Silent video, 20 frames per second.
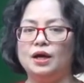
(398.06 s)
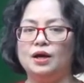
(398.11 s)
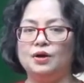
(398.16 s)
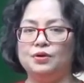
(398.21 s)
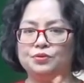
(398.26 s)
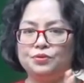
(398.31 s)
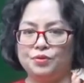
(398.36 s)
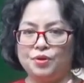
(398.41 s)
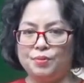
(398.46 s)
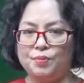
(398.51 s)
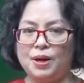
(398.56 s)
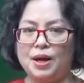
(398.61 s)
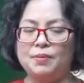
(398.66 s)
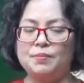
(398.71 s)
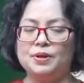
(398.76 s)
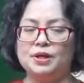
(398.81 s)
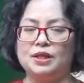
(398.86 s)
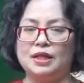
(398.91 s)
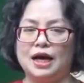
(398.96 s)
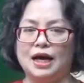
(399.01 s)

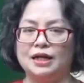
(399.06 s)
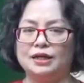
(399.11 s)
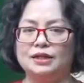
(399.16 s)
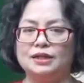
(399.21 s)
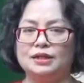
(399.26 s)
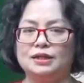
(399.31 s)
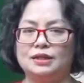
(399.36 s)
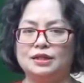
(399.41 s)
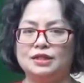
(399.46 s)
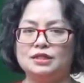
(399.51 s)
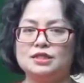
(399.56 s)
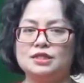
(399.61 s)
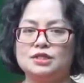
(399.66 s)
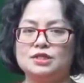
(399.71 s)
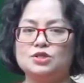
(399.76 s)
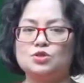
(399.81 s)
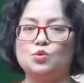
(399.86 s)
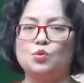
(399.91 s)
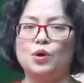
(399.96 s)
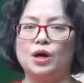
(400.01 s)
Remember that this
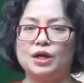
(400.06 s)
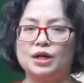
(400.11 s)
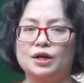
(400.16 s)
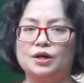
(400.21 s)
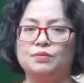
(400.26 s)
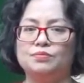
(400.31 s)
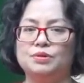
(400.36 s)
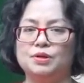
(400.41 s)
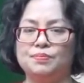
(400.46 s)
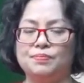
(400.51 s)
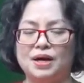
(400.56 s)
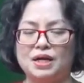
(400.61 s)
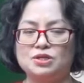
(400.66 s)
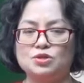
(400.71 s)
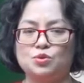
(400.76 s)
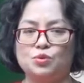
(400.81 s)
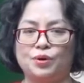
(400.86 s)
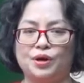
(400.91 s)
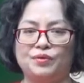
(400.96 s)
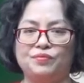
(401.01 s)
is one of the
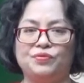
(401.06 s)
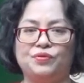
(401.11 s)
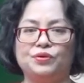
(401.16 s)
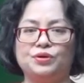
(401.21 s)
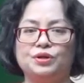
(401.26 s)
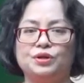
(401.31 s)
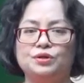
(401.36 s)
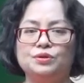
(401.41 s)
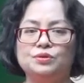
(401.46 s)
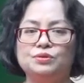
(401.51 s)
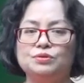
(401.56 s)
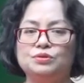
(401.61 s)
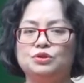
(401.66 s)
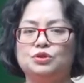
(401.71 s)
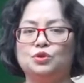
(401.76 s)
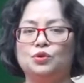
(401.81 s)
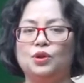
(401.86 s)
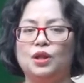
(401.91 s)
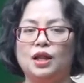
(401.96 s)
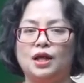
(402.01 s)
best ways for you
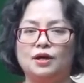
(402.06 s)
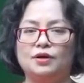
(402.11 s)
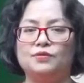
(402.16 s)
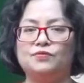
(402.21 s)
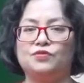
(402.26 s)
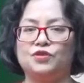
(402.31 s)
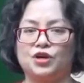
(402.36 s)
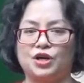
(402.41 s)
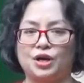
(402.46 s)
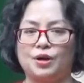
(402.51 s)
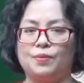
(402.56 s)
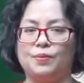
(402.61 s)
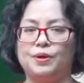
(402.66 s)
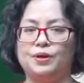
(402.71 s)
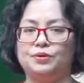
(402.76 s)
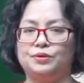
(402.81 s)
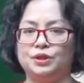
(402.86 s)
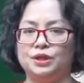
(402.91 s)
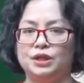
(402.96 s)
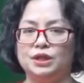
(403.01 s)
to learn
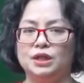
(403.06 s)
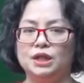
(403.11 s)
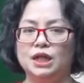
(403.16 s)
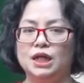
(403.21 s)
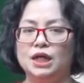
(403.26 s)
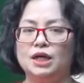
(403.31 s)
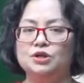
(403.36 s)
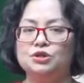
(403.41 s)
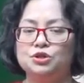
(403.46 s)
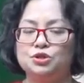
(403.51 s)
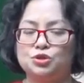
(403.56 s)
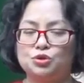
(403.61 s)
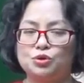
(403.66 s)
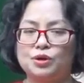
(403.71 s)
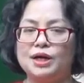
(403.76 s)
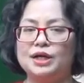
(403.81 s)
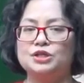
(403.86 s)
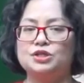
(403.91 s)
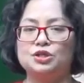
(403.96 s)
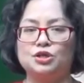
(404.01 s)
vocabulary.
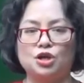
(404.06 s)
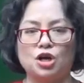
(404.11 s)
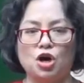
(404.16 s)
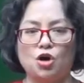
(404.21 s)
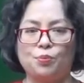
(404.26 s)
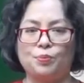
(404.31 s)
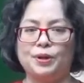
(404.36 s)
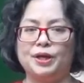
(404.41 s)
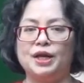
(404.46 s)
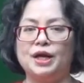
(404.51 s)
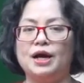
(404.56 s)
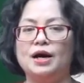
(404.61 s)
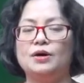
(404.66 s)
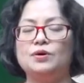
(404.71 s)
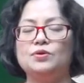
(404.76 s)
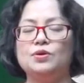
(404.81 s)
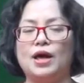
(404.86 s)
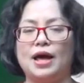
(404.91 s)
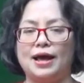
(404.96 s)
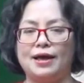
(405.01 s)
Try to copy
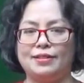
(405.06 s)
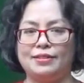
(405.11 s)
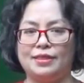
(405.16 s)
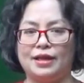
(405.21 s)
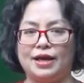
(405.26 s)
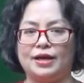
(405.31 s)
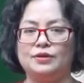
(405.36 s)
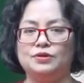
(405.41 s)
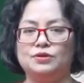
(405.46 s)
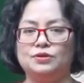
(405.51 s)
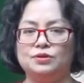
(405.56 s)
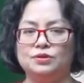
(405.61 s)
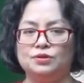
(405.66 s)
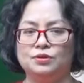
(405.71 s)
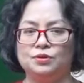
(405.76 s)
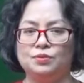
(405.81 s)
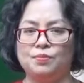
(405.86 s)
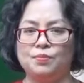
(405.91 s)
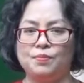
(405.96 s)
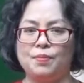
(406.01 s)
down and then
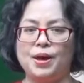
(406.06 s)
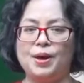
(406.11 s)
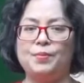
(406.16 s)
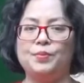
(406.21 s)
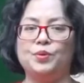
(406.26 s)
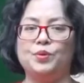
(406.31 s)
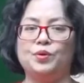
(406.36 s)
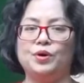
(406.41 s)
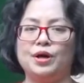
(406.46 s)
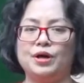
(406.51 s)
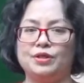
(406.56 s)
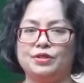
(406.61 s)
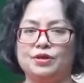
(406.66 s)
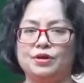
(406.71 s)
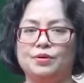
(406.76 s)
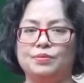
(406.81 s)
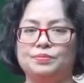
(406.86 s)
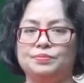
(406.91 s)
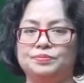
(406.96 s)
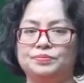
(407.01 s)
memorize
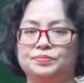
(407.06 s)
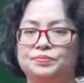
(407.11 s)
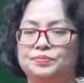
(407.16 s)
them.